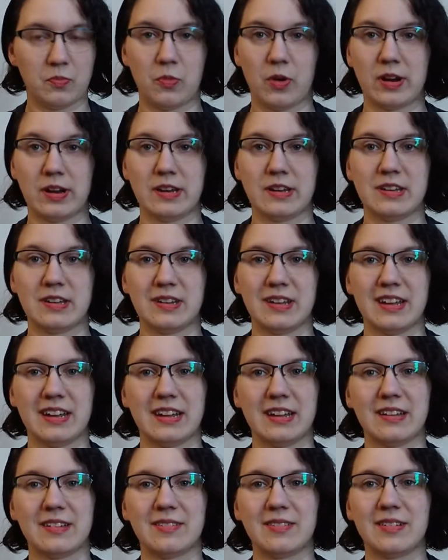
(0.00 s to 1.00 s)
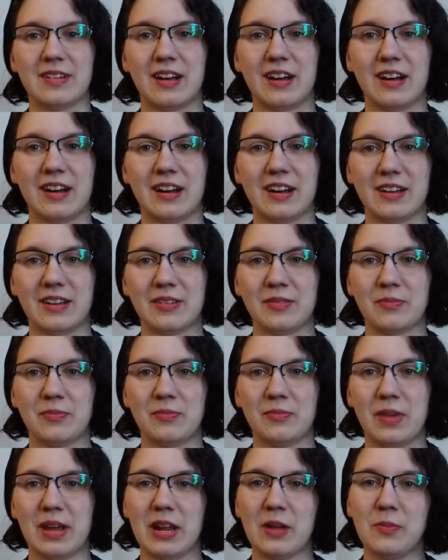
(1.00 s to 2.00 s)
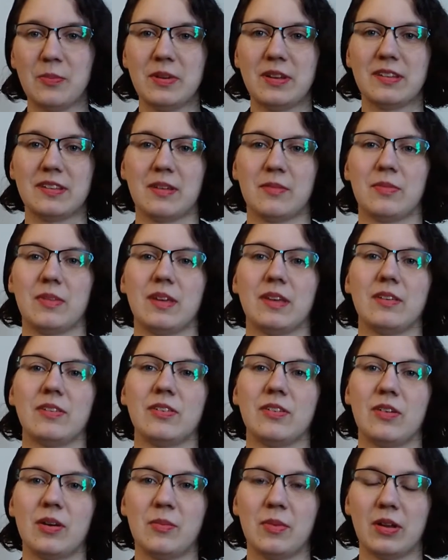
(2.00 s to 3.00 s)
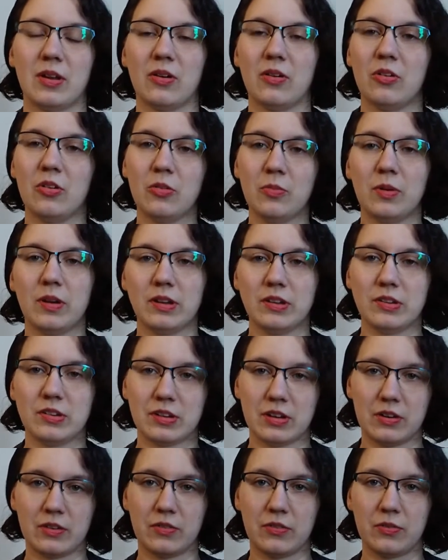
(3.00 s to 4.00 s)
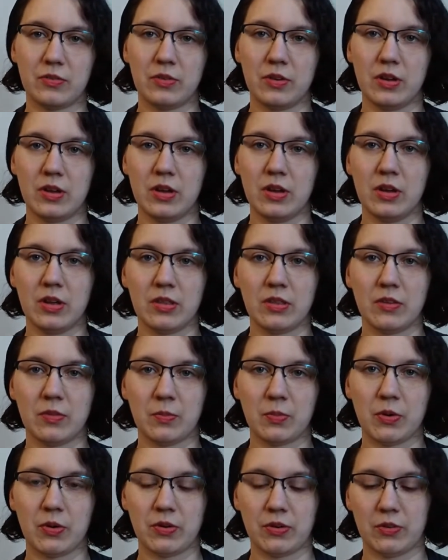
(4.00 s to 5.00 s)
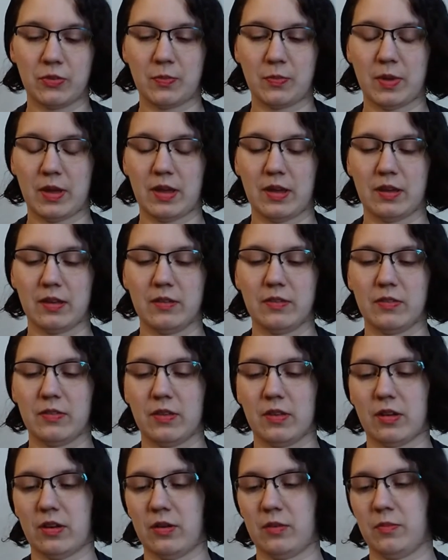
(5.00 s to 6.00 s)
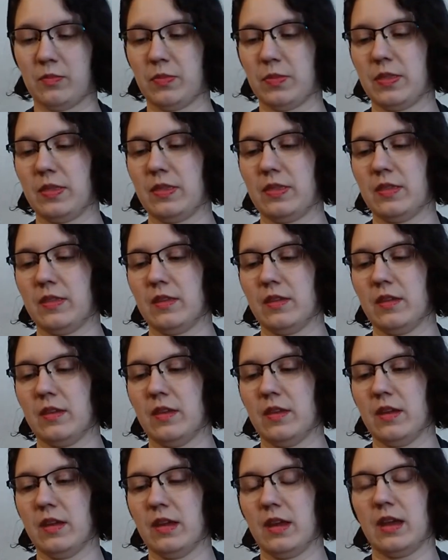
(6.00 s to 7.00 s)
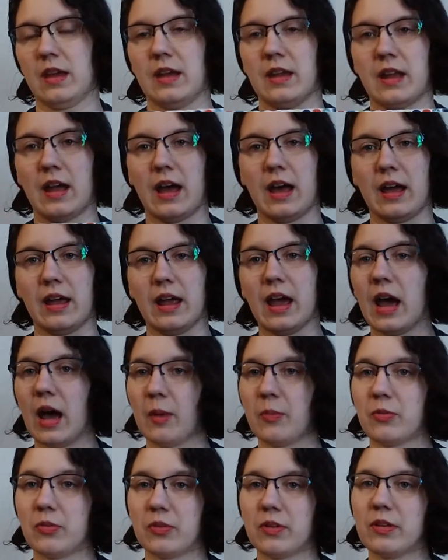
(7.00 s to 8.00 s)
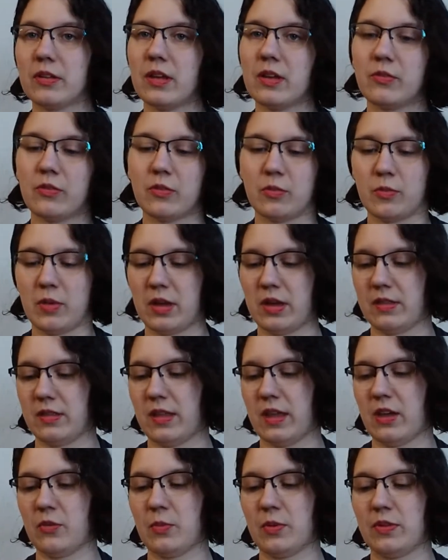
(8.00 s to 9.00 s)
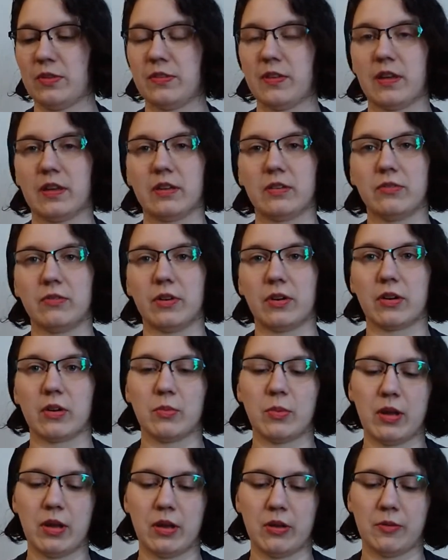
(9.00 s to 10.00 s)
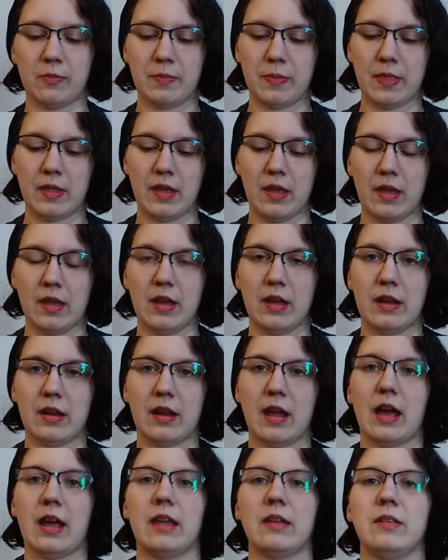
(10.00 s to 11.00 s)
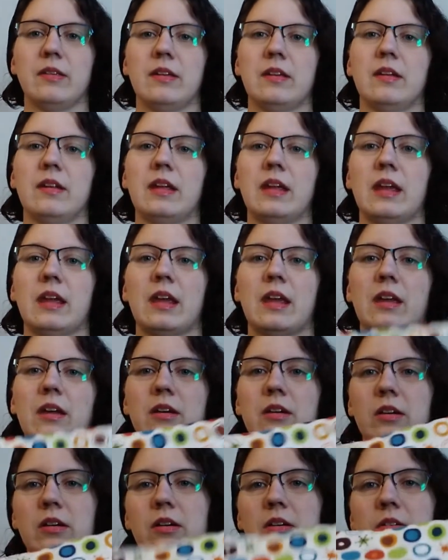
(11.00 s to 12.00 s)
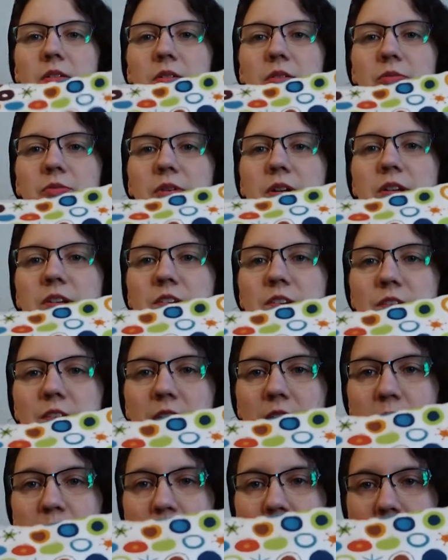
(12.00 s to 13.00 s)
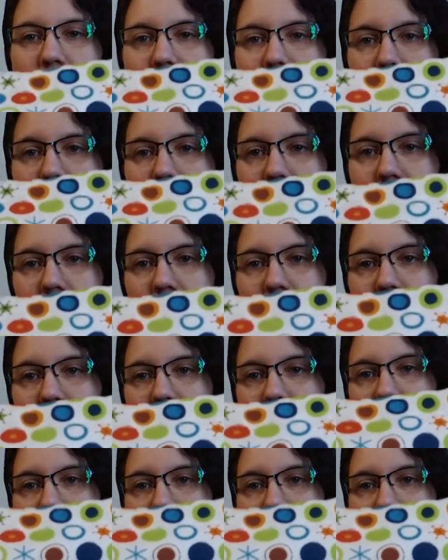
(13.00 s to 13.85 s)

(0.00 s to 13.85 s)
wanted to get it made up into something. So I made a whole bunch of these produce bags, and I absolutely love them, and they have been selling very well. And I did a French seam on these